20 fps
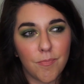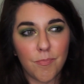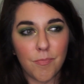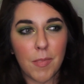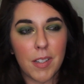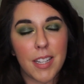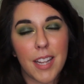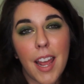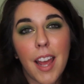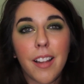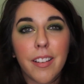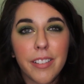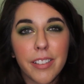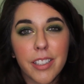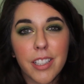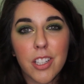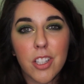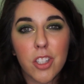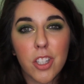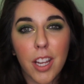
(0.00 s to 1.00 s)

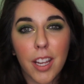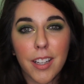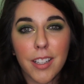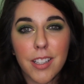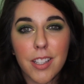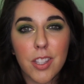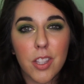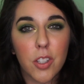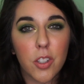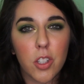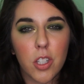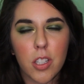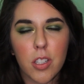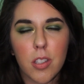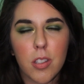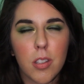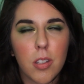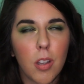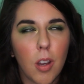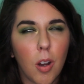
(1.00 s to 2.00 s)
metallic shades, they're
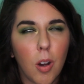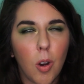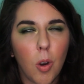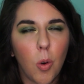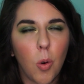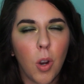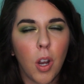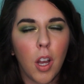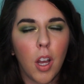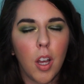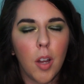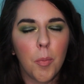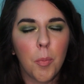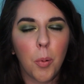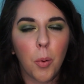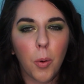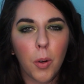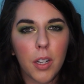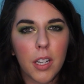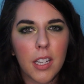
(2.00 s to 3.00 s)
just so
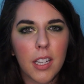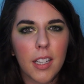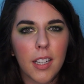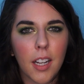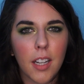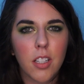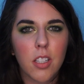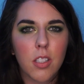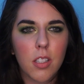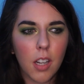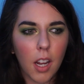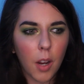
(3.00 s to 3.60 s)
pretty and I just,